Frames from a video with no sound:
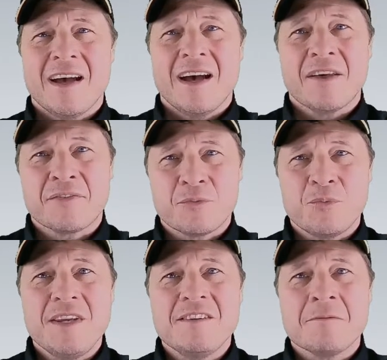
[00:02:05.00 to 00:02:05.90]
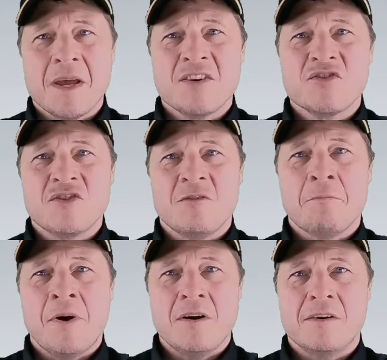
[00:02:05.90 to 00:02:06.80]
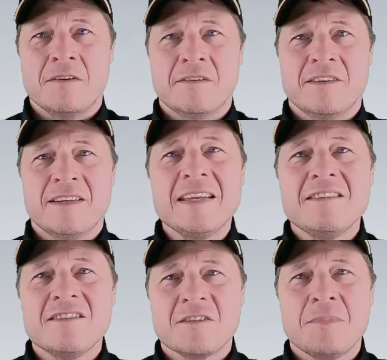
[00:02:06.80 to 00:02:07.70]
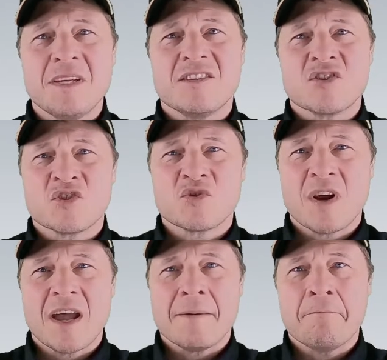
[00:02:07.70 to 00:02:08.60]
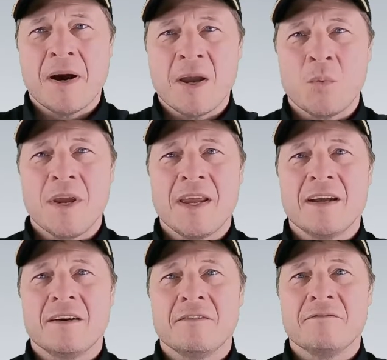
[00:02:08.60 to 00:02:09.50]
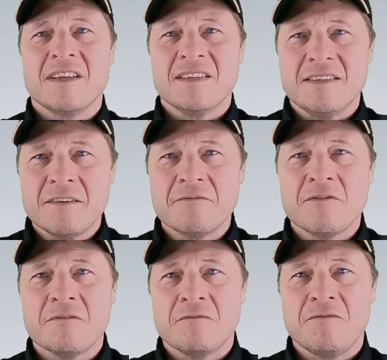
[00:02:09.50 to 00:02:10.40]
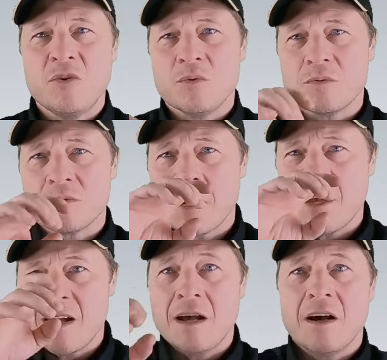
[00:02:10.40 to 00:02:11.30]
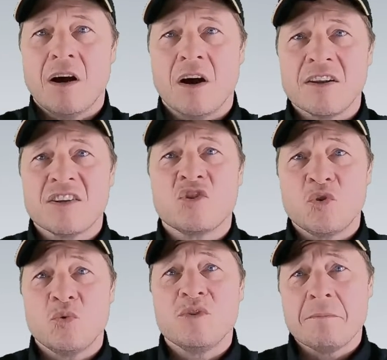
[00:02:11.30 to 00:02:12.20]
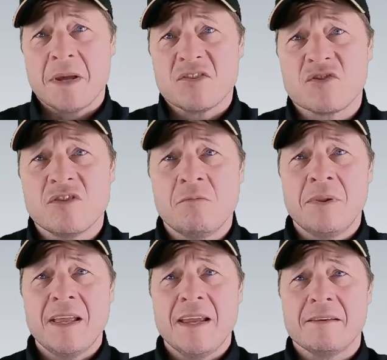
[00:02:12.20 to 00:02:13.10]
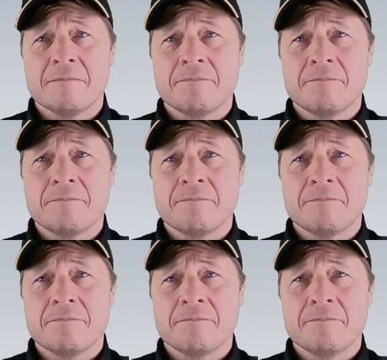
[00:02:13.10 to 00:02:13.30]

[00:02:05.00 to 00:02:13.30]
A three-dimensional part needs to be described by way of different views on a two-dimensional plane.